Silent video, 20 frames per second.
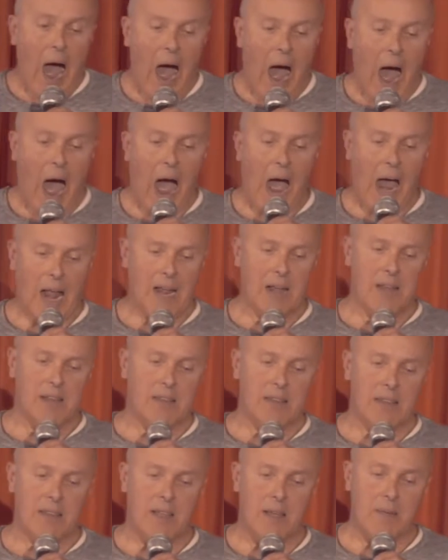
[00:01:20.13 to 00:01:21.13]

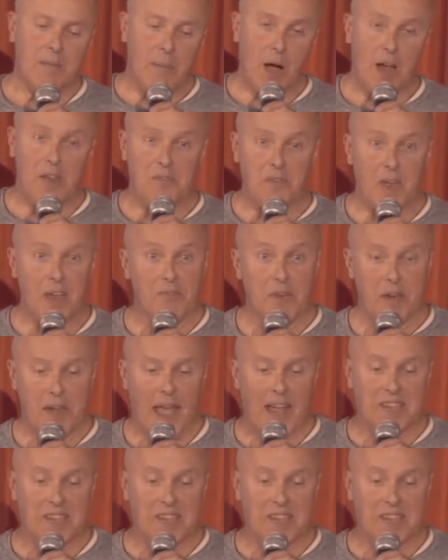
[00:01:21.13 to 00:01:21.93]
And my favorite,